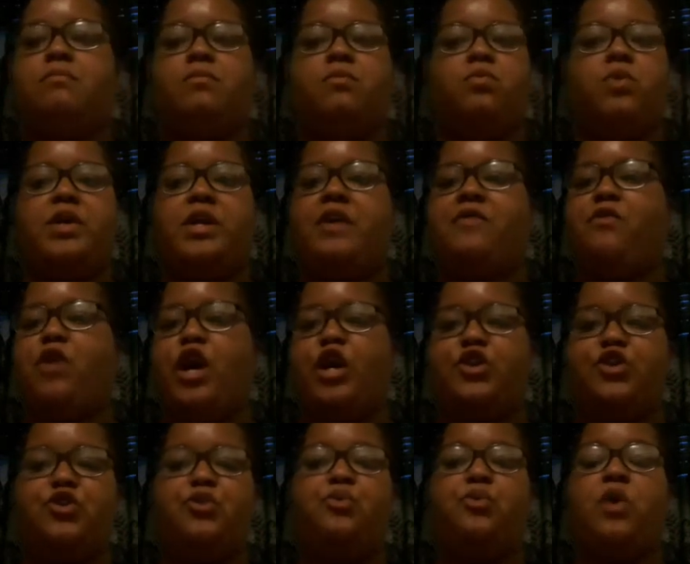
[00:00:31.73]
whatever I
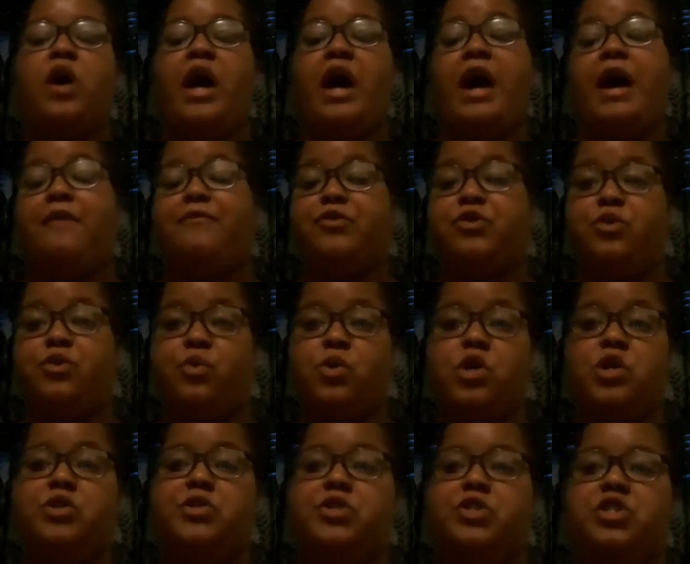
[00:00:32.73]
do
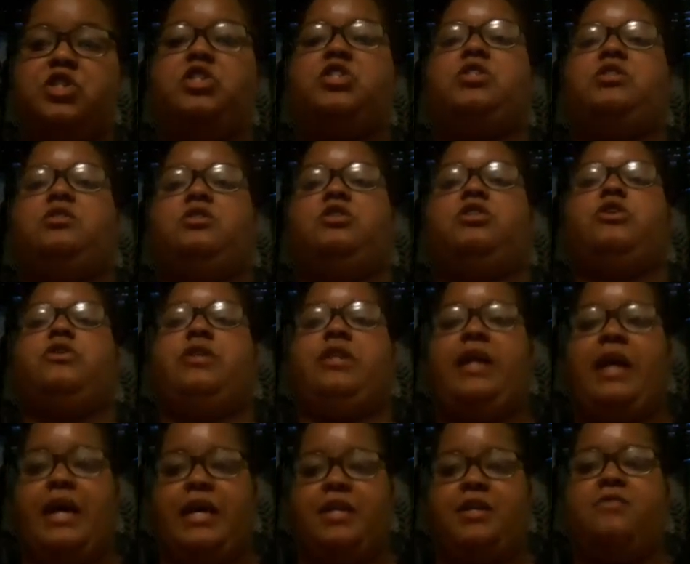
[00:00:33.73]
afterwards, just to
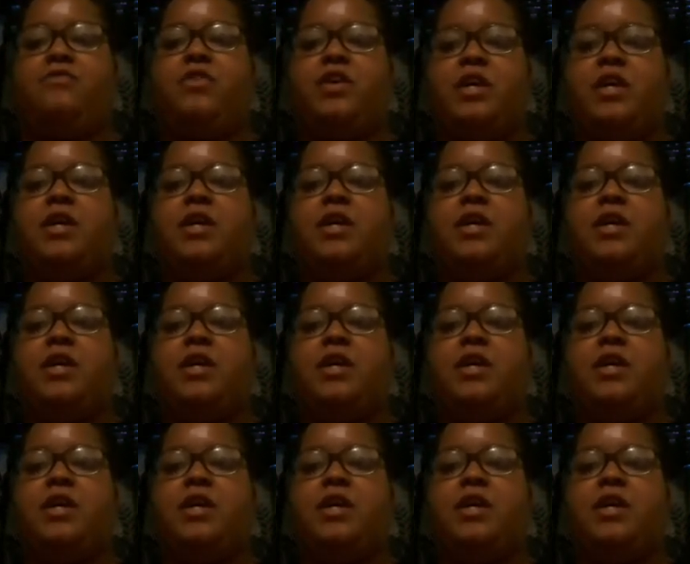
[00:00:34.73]
kind of